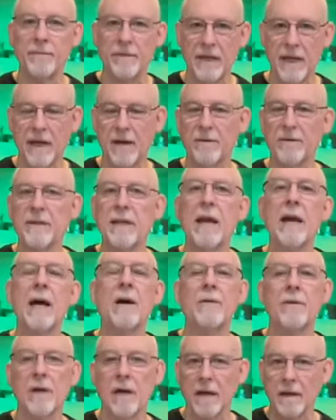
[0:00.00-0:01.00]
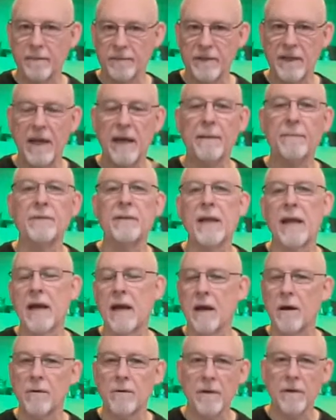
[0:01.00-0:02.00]
down, up, tap,
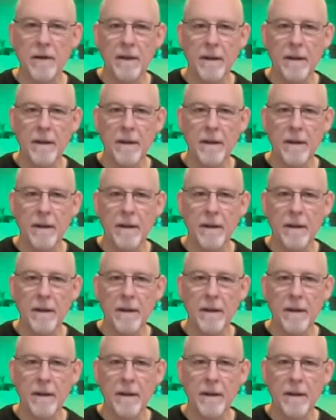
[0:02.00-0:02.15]
down,